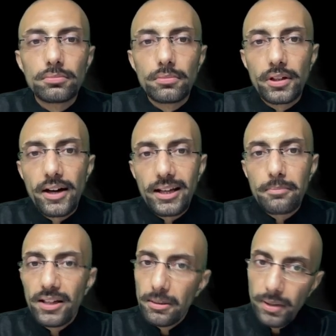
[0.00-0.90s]
regarding
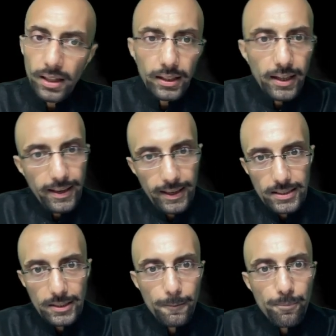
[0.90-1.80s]
money bill.
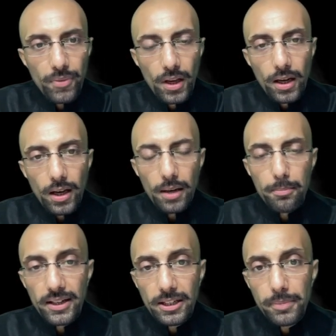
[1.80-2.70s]
Correct. A
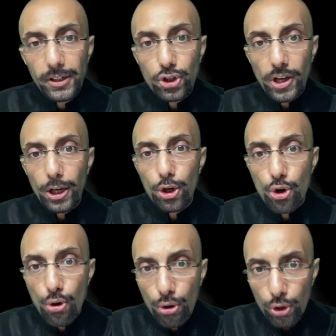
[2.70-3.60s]
money bill shall
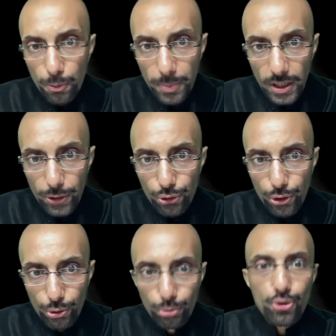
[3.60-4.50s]
not be
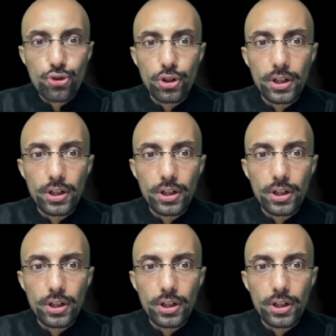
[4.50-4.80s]
introduced